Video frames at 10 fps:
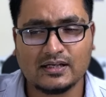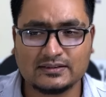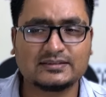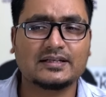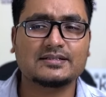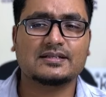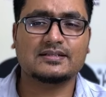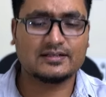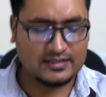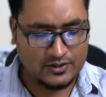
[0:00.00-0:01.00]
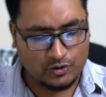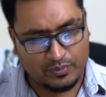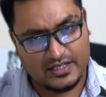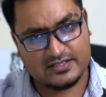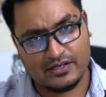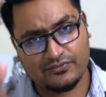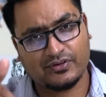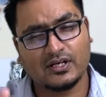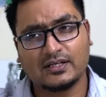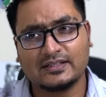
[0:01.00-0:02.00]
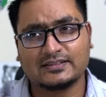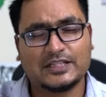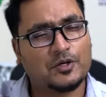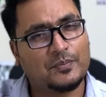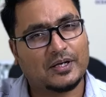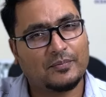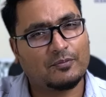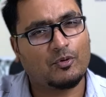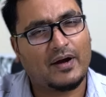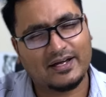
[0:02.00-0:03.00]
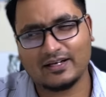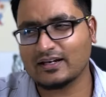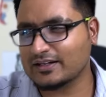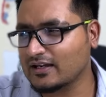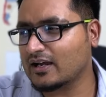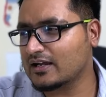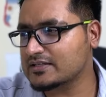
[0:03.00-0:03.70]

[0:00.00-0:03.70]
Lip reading: This is the reason they try to play safe. They will become diplomatic, like yeah,